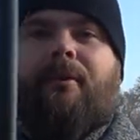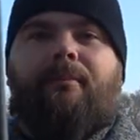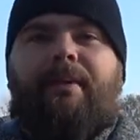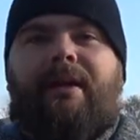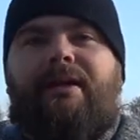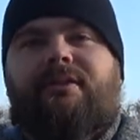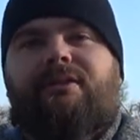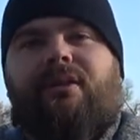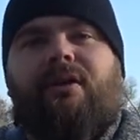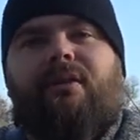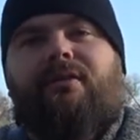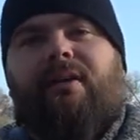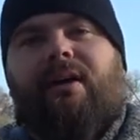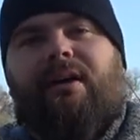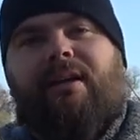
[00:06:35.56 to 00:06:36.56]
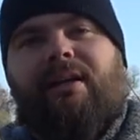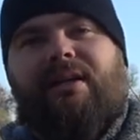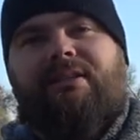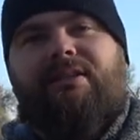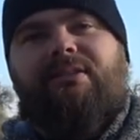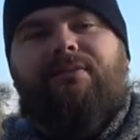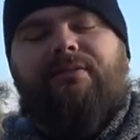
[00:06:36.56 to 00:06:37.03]
bends over,
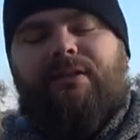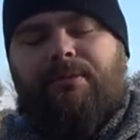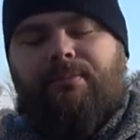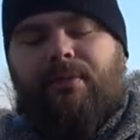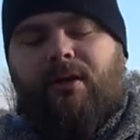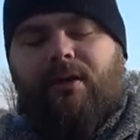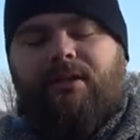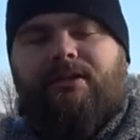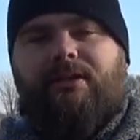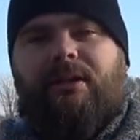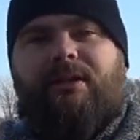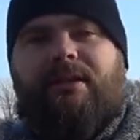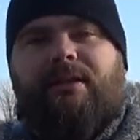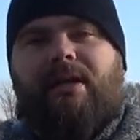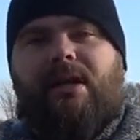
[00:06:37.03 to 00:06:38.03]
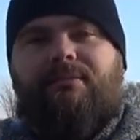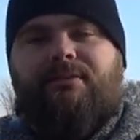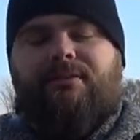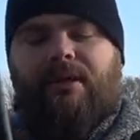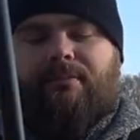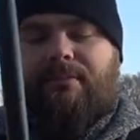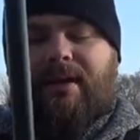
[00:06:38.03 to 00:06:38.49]
lets the fish pass, and then comes
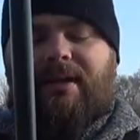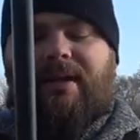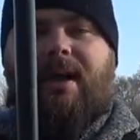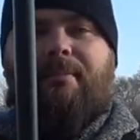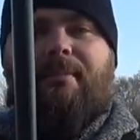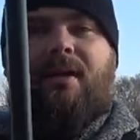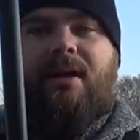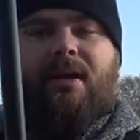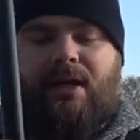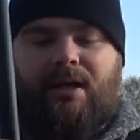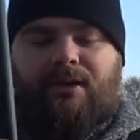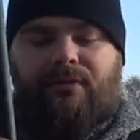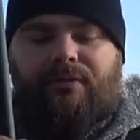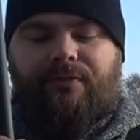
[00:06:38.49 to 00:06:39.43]
straight back up. And you're